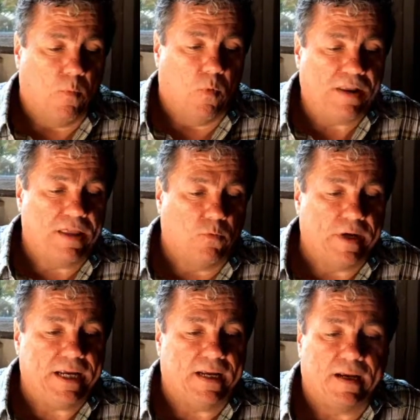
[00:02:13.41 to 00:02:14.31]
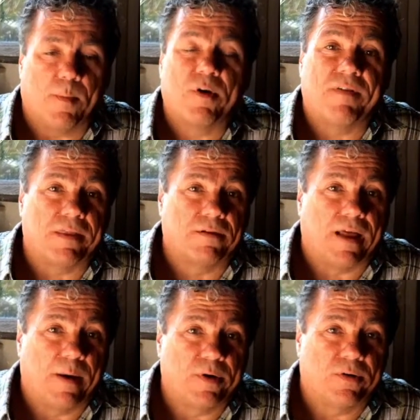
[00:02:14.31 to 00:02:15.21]
One thing we and a number of other
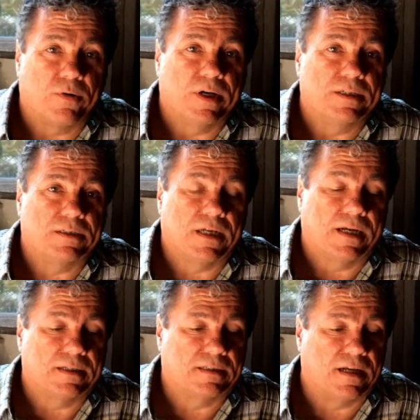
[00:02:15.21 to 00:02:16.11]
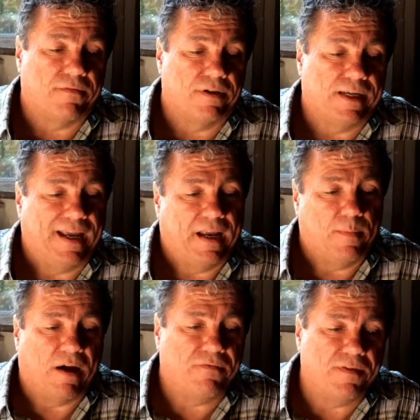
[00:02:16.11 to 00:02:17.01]
laboratories discovered, again,
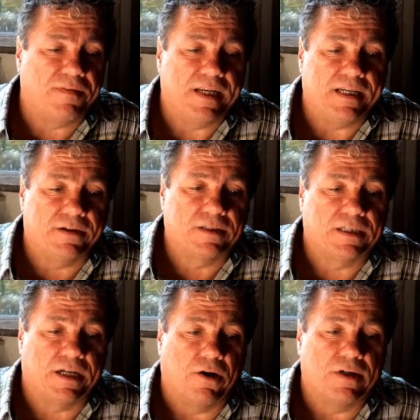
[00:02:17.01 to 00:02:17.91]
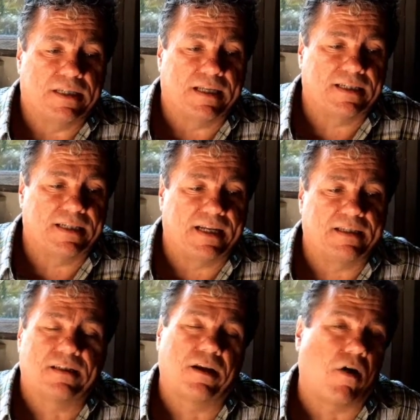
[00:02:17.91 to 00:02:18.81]
about 15 years ago, is that
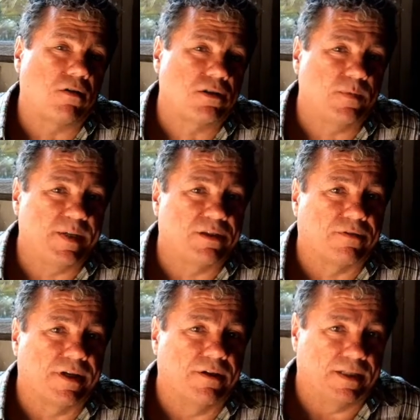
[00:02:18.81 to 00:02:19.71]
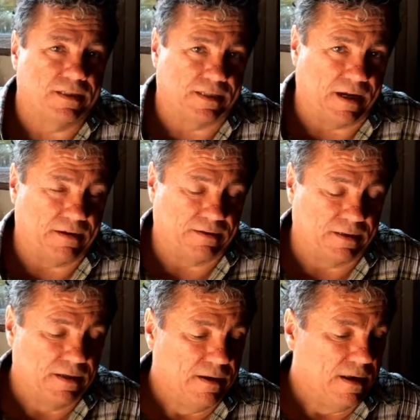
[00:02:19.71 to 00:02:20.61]
senescence could also be triggered in cells
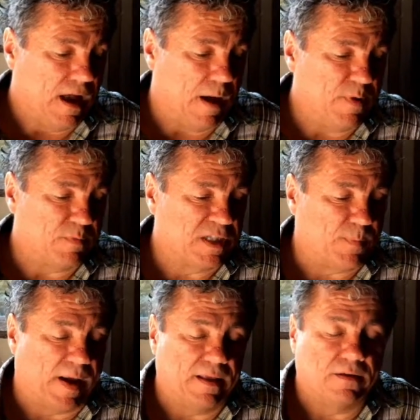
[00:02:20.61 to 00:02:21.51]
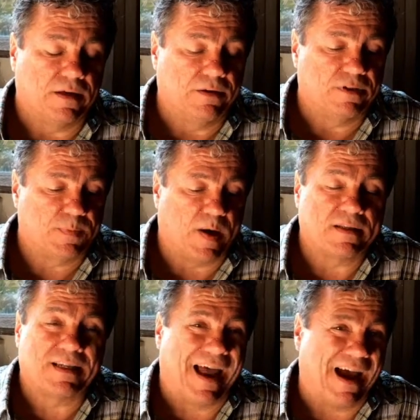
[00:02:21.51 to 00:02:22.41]
in
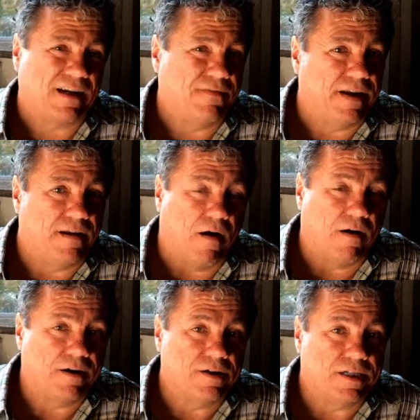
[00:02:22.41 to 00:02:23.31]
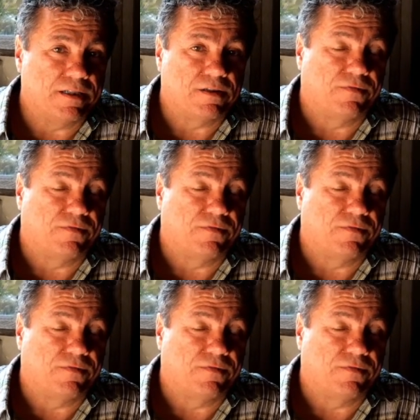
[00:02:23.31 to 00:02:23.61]
response to activated oncogenes.